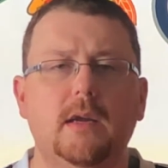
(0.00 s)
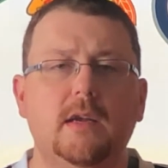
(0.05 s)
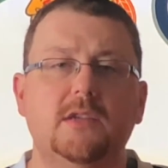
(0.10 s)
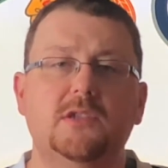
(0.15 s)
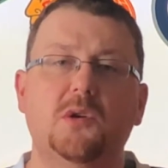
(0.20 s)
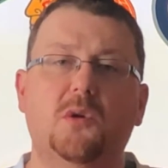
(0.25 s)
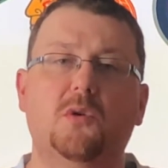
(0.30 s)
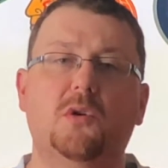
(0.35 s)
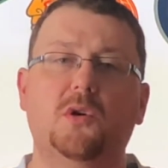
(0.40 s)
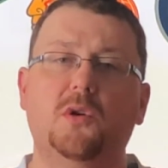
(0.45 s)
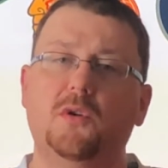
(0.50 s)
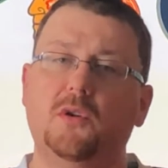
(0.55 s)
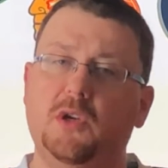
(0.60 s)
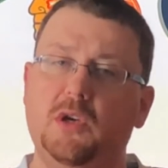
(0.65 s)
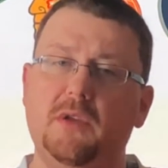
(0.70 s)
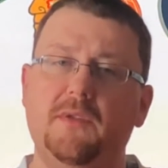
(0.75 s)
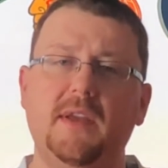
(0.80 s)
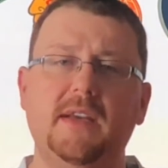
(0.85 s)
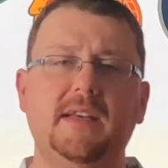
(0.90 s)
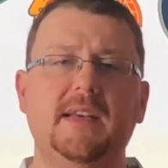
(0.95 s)
So do
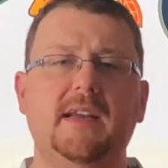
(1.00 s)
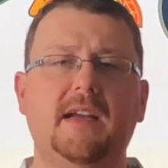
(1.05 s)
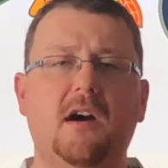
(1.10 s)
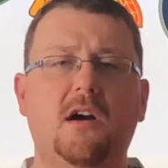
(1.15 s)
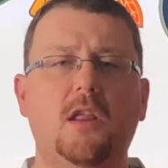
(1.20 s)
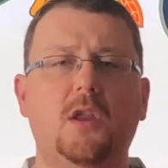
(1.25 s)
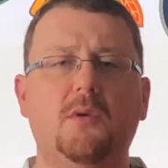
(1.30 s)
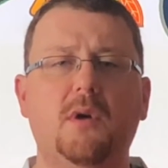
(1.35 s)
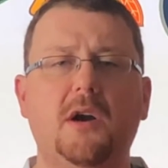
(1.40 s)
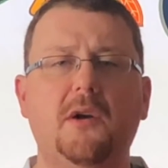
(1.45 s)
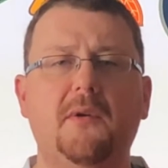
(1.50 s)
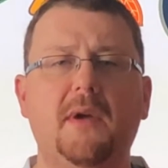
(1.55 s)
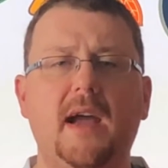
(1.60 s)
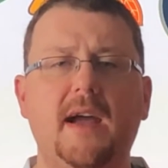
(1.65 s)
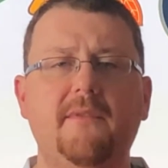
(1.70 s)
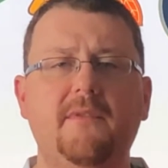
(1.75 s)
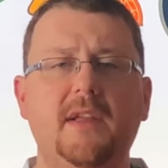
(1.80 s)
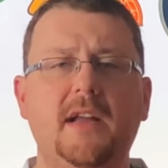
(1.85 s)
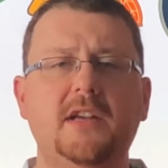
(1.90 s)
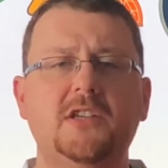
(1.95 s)
you think the Colorado
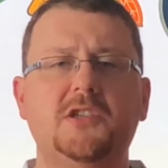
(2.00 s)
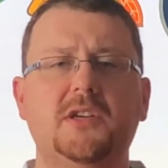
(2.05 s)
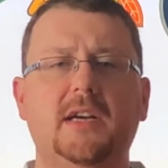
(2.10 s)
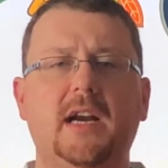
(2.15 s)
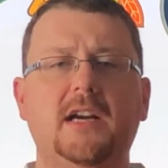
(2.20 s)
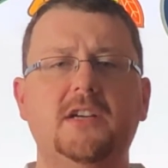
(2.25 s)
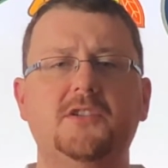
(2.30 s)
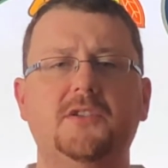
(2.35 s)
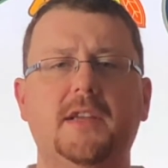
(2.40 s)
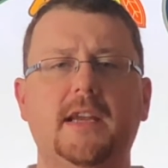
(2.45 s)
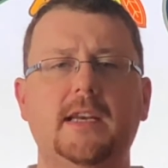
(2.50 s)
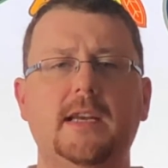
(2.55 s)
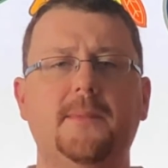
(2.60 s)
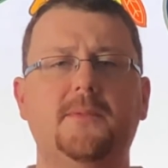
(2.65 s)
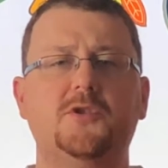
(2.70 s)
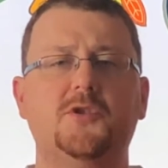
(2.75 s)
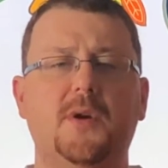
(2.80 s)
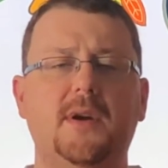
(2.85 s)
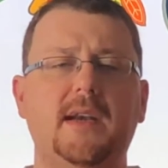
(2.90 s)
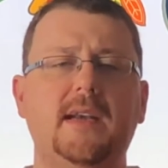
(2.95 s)
Avalanche could actually end
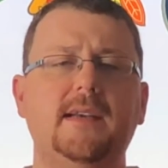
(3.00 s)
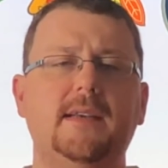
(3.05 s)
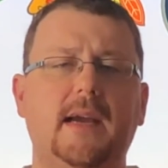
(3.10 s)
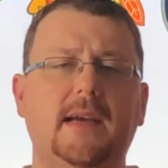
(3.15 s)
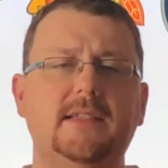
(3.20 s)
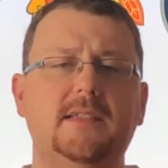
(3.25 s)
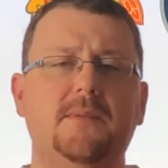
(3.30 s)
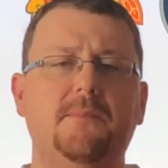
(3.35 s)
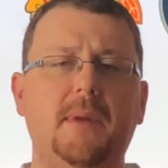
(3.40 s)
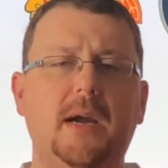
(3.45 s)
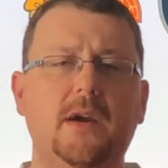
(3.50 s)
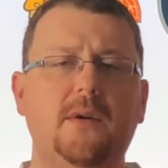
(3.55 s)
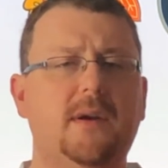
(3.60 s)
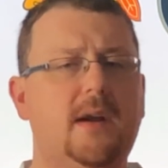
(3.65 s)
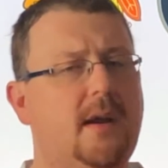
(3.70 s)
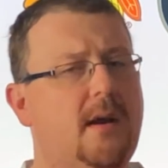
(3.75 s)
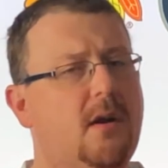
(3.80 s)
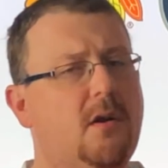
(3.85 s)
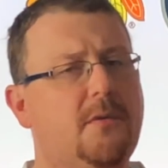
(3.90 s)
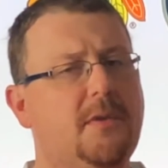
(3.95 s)
up trading Tyson
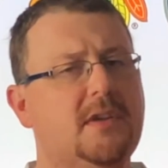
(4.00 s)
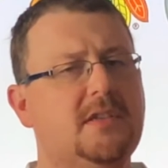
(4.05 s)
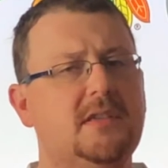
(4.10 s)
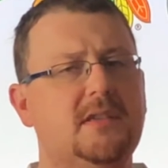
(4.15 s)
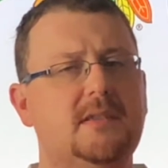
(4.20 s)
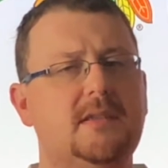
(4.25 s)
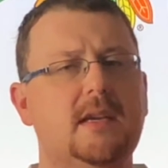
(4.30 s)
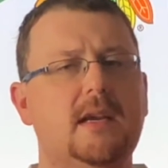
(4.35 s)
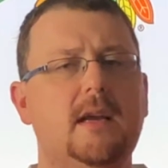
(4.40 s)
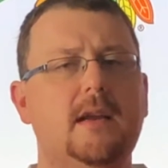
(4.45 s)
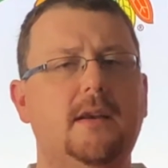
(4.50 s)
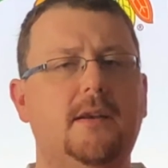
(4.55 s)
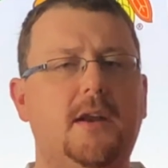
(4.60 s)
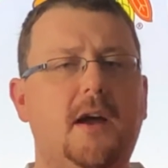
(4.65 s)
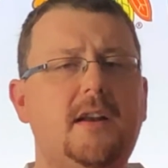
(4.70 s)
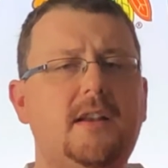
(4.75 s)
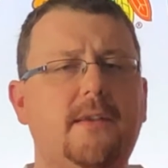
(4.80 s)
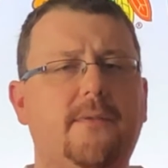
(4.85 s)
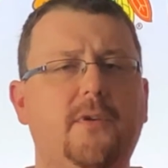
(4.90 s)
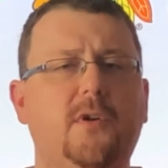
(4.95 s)
Barrie? You know, this is
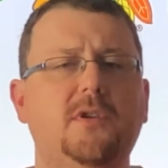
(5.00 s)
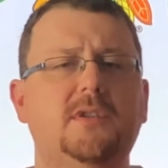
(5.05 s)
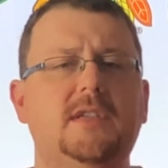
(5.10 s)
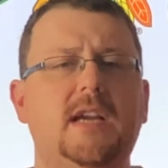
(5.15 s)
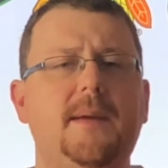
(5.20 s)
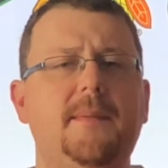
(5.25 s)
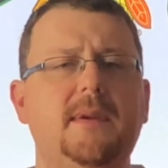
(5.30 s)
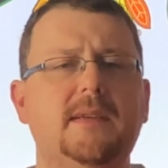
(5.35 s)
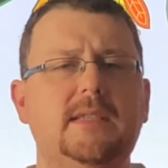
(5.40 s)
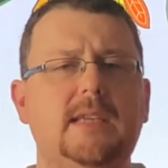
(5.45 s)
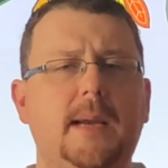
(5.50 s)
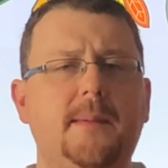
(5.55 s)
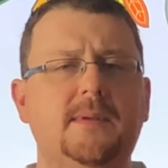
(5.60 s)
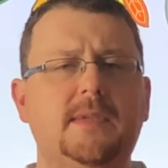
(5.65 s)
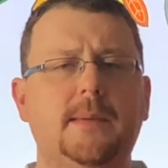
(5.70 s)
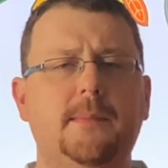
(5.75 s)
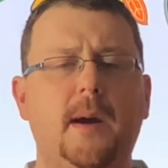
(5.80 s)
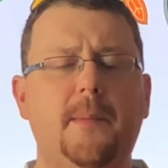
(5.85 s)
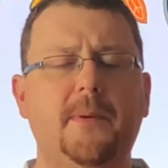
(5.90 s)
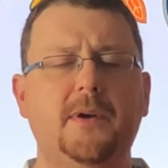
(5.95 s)
not the first time his name's
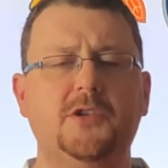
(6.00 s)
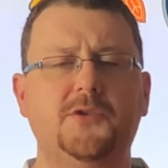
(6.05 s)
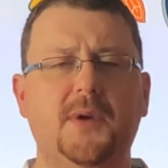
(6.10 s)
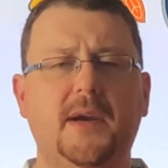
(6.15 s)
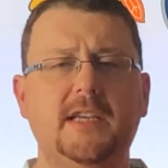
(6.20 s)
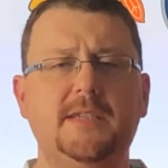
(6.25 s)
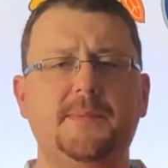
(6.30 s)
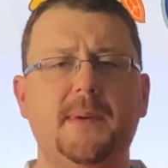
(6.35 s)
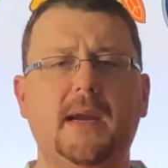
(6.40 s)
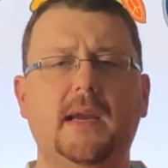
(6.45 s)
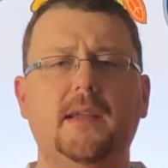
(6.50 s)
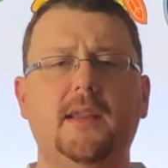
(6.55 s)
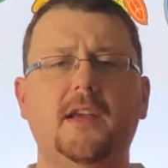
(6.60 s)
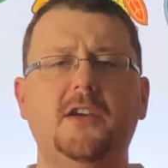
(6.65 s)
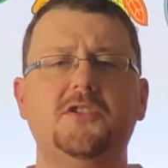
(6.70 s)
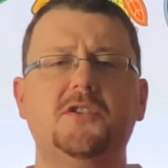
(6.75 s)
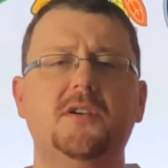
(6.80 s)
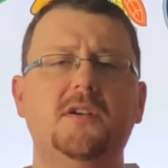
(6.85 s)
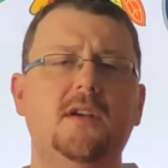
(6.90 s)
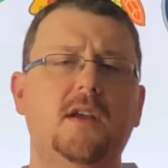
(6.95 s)
come up in trade
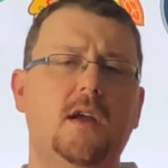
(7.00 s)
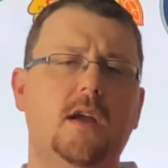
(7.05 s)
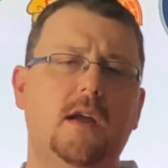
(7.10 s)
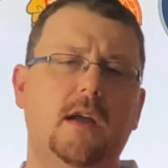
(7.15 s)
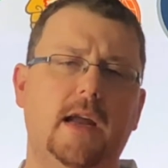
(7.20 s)
speculation.